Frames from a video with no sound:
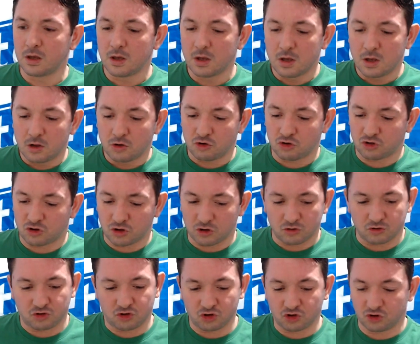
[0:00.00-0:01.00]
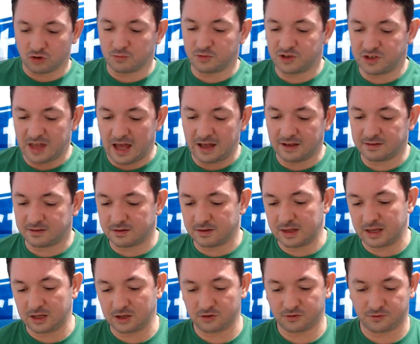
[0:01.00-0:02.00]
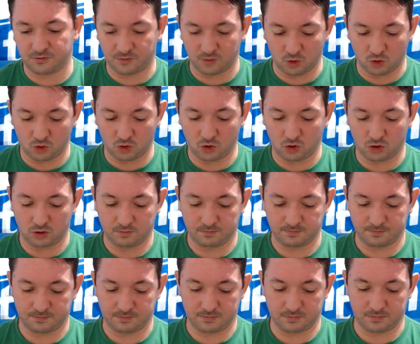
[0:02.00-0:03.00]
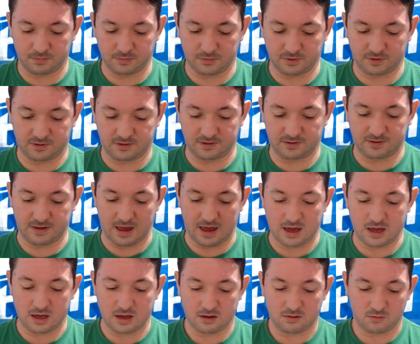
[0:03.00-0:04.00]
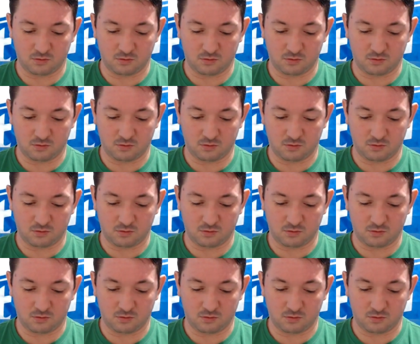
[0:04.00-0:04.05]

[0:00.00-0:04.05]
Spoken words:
Just some stats and things for today.